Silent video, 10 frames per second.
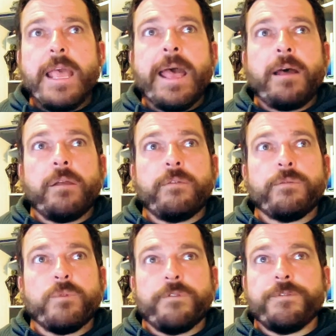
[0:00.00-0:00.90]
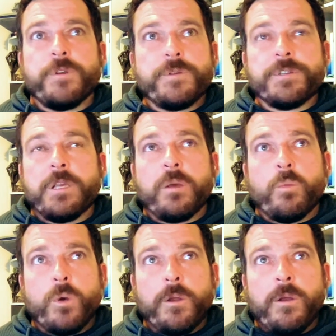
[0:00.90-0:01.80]
out of
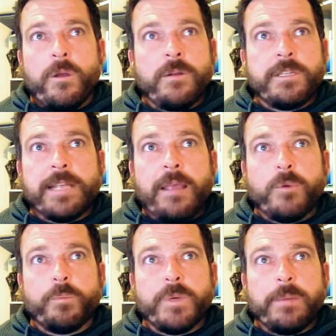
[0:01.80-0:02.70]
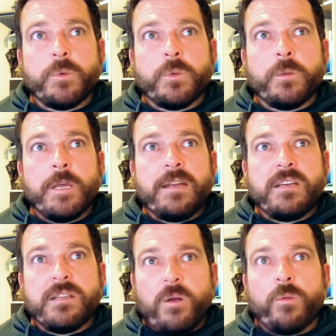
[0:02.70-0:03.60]
refusing what non-disabled people
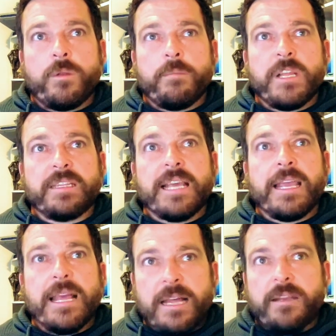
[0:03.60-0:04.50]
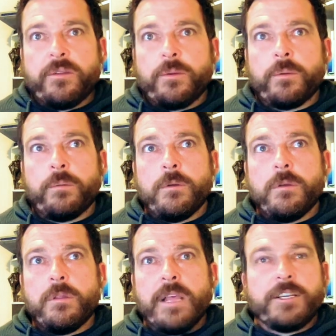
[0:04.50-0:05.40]
had told them that they can't do.
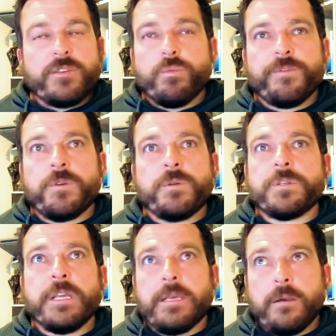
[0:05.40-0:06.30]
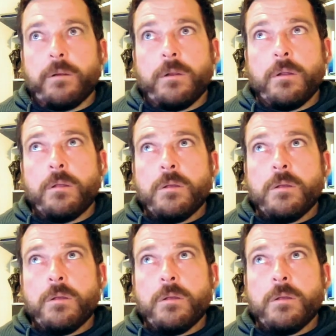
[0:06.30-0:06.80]
They just refused to hear it.